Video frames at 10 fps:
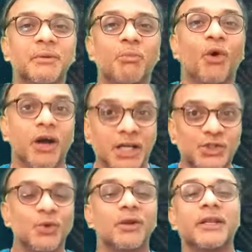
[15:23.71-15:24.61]
more
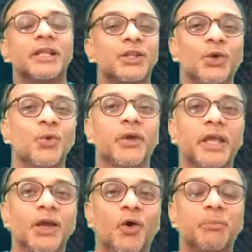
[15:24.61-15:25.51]
control in the
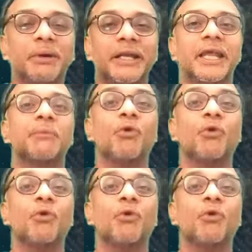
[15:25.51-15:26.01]
cooking or may take